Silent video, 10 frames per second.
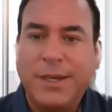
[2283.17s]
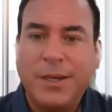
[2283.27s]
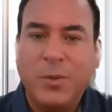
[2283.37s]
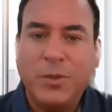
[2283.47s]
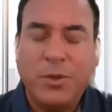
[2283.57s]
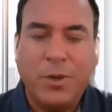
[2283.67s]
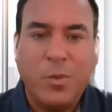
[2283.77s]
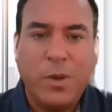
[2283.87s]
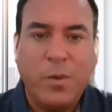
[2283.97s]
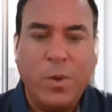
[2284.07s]
We
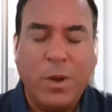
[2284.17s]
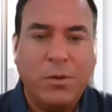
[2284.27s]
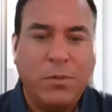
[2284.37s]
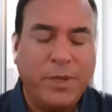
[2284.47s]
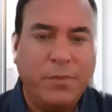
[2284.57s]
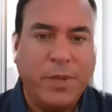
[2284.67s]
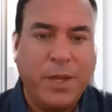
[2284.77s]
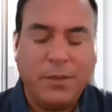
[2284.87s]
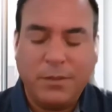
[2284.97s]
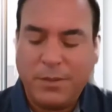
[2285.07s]
certainly want to welcome
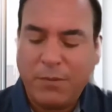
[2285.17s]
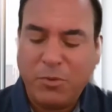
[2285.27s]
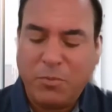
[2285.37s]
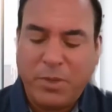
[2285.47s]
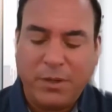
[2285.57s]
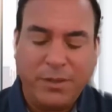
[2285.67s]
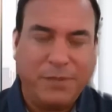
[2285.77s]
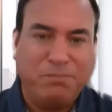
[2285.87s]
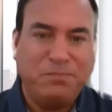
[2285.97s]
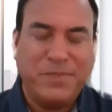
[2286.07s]
them, not repel
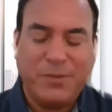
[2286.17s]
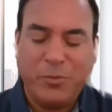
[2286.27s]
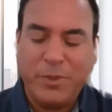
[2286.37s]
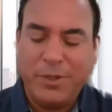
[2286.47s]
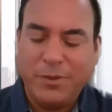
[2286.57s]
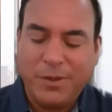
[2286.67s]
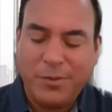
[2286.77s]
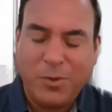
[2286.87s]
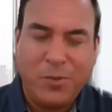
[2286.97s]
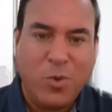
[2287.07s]
them. That would be an
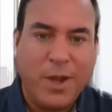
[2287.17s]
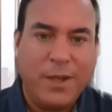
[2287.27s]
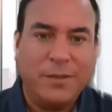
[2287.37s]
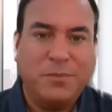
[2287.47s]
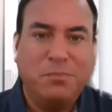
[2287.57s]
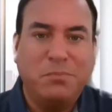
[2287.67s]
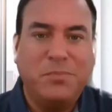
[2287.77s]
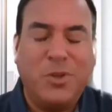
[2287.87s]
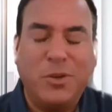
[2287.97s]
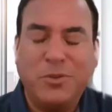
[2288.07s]
unwise
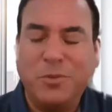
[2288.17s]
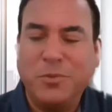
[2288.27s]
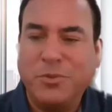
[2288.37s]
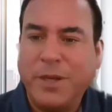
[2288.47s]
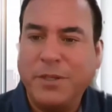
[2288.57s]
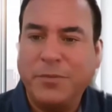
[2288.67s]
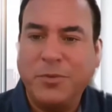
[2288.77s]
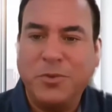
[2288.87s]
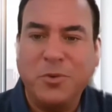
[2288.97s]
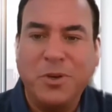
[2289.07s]
long-term strategy
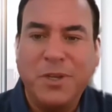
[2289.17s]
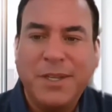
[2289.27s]
for sure.